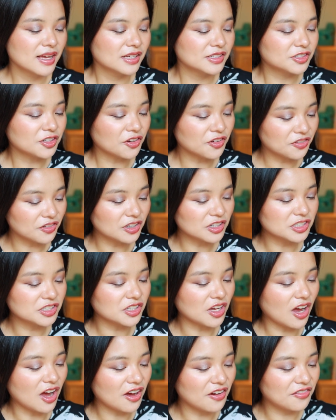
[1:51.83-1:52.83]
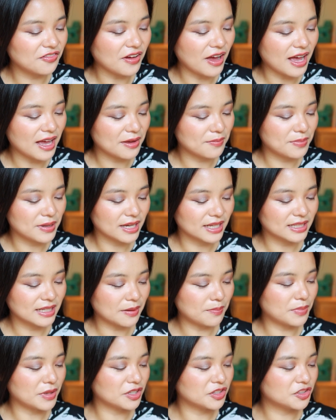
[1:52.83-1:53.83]
So first off, I picked
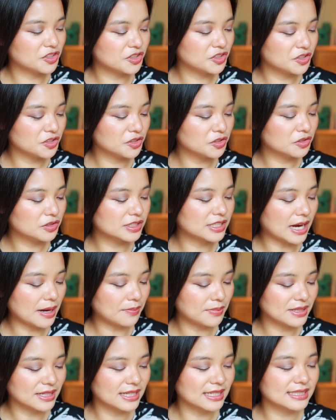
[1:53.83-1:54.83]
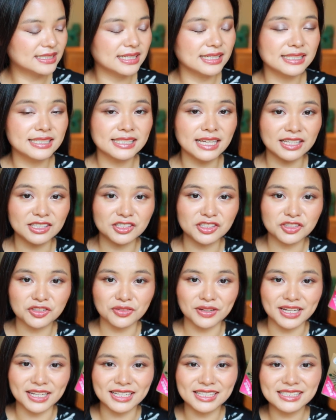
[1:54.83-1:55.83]
up two Japanese
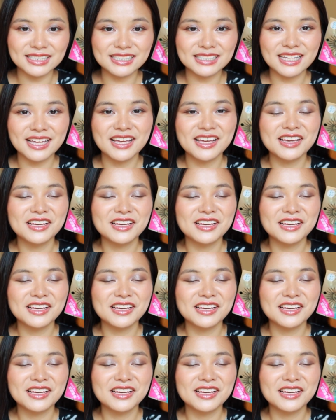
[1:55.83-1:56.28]
sunscreens.